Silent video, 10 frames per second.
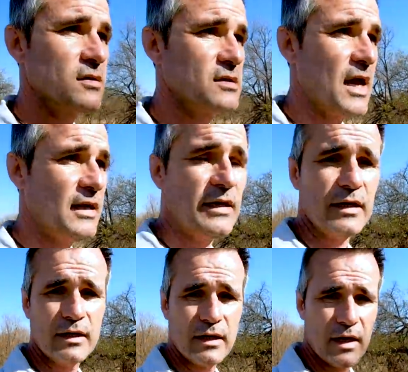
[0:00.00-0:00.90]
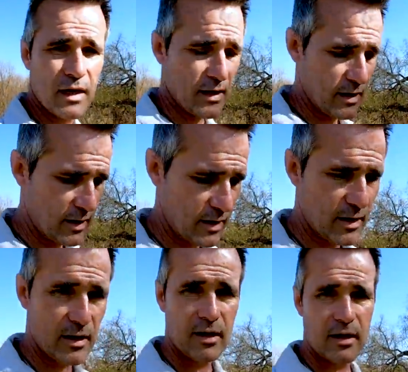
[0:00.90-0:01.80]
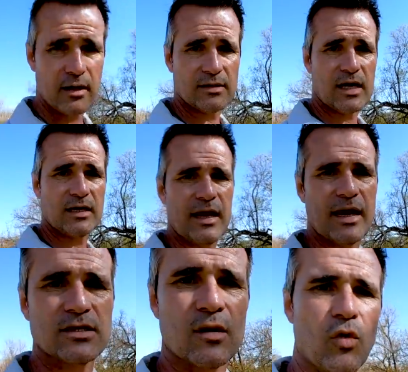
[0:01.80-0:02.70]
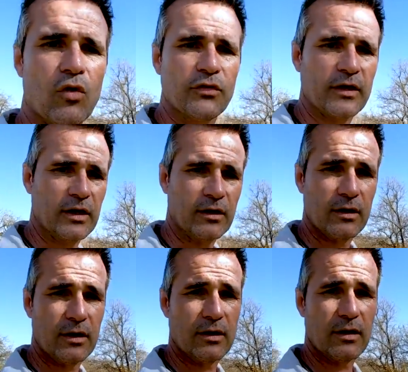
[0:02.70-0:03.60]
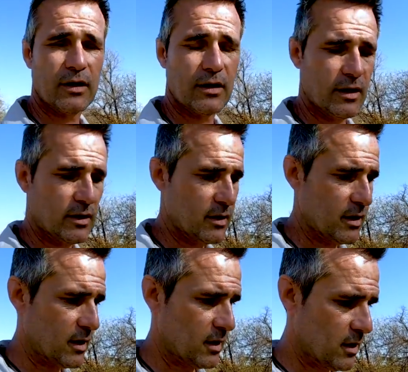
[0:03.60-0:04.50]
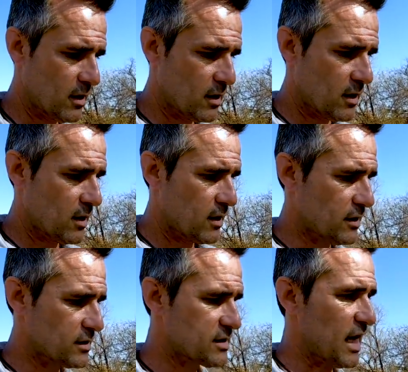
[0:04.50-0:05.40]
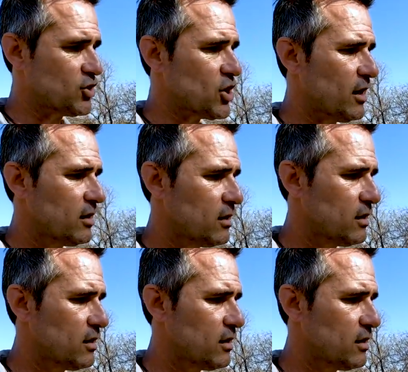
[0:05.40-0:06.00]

Slightly, uh, slightly ectomorphic in in in in, uh, in stature.